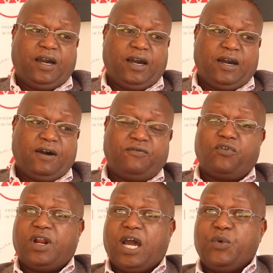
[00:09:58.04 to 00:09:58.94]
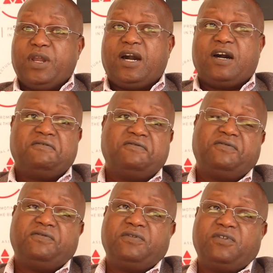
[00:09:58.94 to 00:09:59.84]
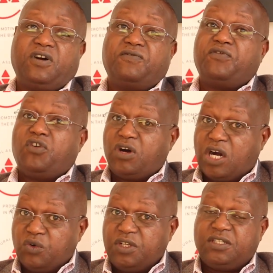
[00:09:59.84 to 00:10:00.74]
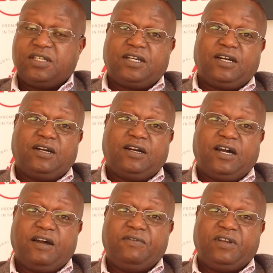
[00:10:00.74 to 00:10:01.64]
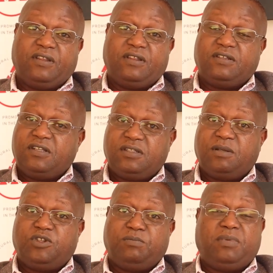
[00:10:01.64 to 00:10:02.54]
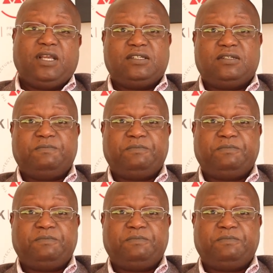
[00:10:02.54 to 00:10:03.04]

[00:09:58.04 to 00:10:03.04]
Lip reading: For now, we have 4 counties that are having these systems in place: